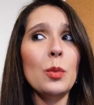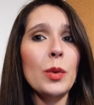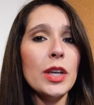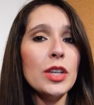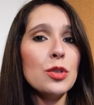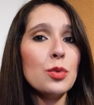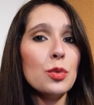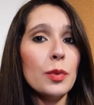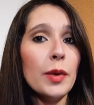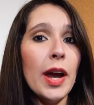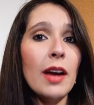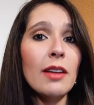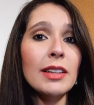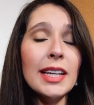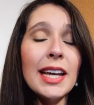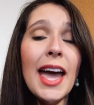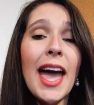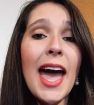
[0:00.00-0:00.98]
which
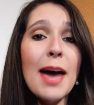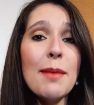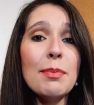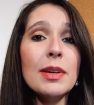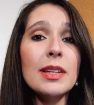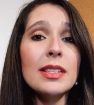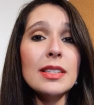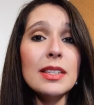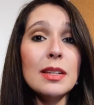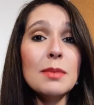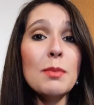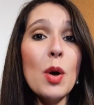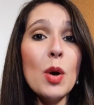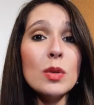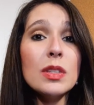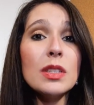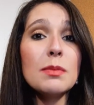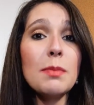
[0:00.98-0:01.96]
rarely happens in
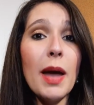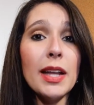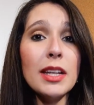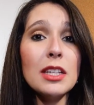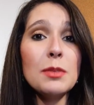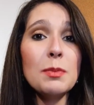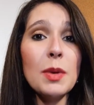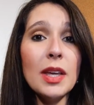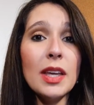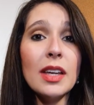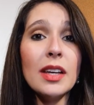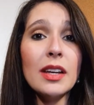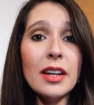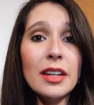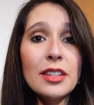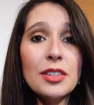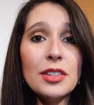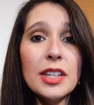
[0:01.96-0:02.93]
most Spanish-speaking
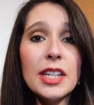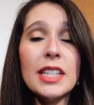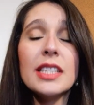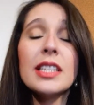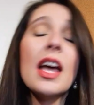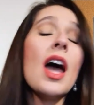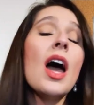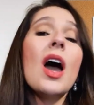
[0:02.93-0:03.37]
countries,